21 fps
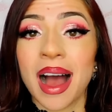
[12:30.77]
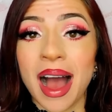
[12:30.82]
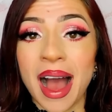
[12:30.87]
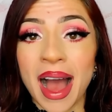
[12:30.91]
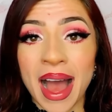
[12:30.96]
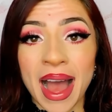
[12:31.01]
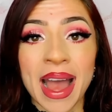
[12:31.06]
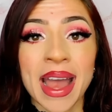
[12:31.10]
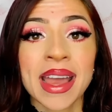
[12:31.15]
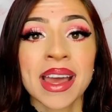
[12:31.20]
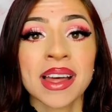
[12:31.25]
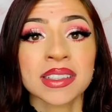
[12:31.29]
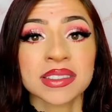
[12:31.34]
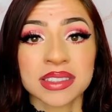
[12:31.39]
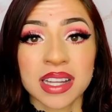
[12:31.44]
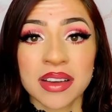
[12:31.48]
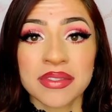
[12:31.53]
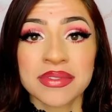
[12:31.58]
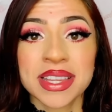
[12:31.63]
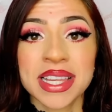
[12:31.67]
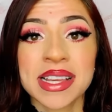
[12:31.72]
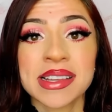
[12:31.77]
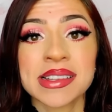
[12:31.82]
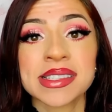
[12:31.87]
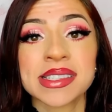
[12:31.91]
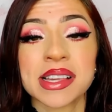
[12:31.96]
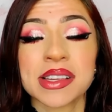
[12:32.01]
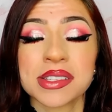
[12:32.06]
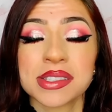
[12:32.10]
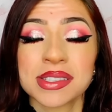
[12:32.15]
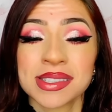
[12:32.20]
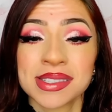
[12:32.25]
I love these
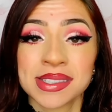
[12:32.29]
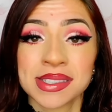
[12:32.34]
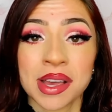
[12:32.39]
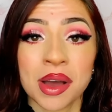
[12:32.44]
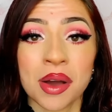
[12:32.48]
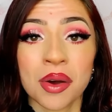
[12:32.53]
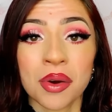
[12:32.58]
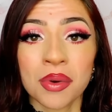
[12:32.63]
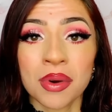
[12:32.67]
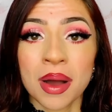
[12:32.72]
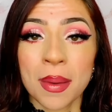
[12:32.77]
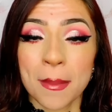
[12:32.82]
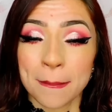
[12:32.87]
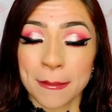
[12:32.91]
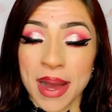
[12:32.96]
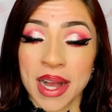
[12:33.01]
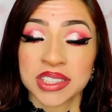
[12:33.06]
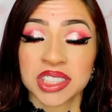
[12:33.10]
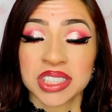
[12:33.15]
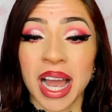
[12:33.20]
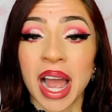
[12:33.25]
so much.